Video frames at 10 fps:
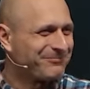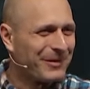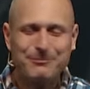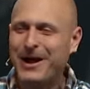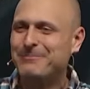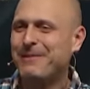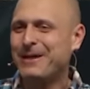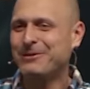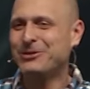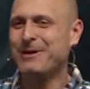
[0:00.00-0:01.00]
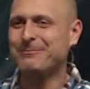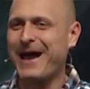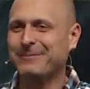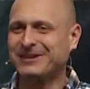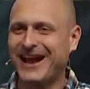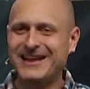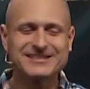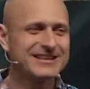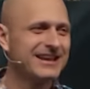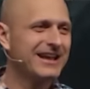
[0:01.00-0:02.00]
But maybe you've been
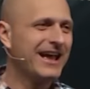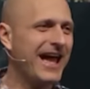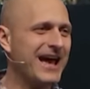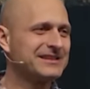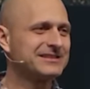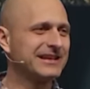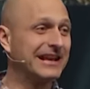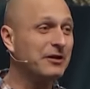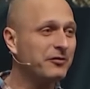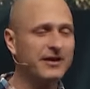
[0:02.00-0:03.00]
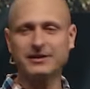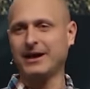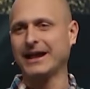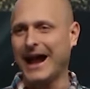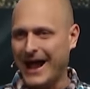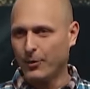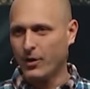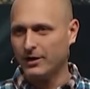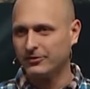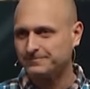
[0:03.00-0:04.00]
baptized as an infant like I
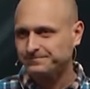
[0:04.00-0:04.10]
was.